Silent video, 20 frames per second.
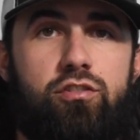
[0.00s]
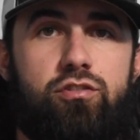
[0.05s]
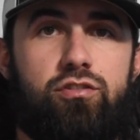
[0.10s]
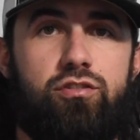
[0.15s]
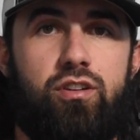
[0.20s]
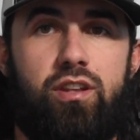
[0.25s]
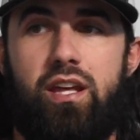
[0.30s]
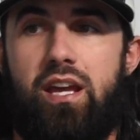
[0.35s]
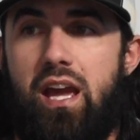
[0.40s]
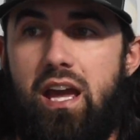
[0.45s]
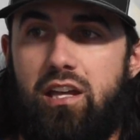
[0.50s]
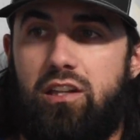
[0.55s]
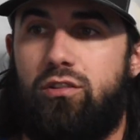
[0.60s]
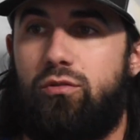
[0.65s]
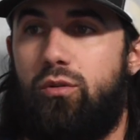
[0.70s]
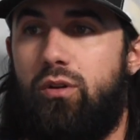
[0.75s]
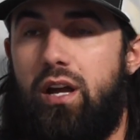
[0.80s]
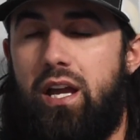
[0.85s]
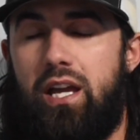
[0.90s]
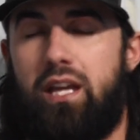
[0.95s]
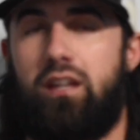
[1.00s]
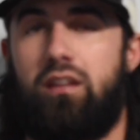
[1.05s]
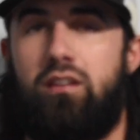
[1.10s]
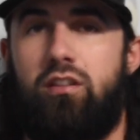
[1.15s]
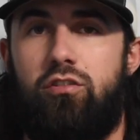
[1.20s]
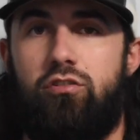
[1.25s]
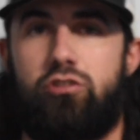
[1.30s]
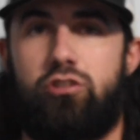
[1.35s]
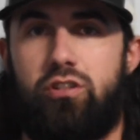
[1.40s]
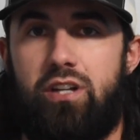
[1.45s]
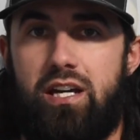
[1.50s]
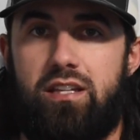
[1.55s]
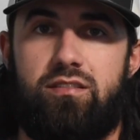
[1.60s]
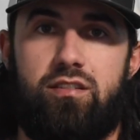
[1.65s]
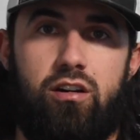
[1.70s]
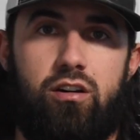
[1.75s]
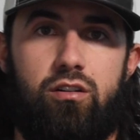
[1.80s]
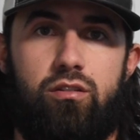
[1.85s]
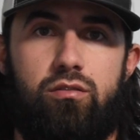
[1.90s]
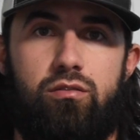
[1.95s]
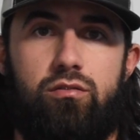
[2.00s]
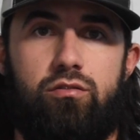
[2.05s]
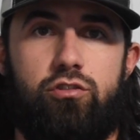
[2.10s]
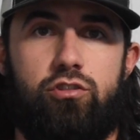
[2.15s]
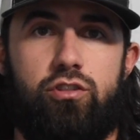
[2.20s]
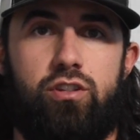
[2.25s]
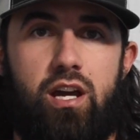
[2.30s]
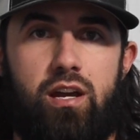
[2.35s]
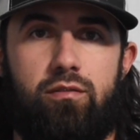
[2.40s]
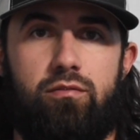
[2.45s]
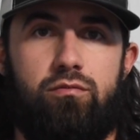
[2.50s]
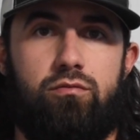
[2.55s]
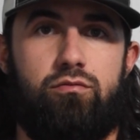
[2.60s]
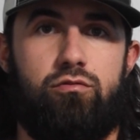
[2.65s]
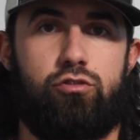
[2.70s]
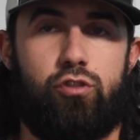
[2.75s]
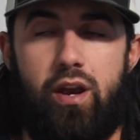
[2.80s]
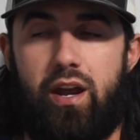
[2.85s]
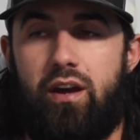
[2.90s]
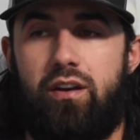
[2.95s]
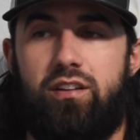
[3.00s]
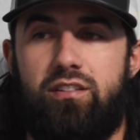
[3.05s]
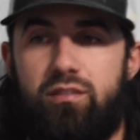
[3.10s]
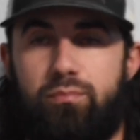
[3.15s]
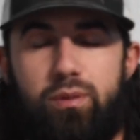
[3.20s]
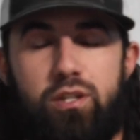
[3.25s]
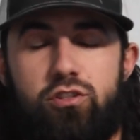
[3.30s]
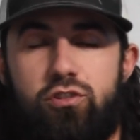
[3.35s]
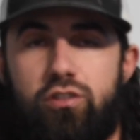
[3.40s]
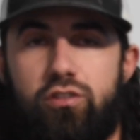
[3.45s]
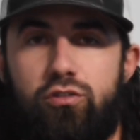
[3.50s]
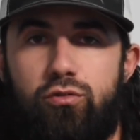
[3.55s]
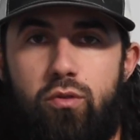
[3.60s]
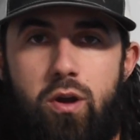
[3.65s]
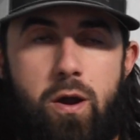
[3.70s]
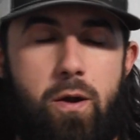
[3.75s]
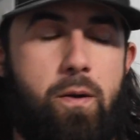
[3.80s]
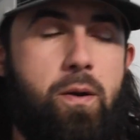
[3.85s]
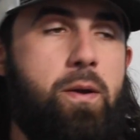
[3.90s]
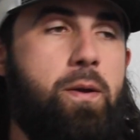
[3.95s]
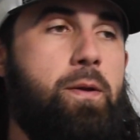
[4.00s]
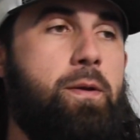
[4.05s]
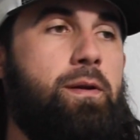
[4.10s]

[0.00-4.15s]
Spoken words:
So they ask, well, hey, should I try out as a pitcher as well?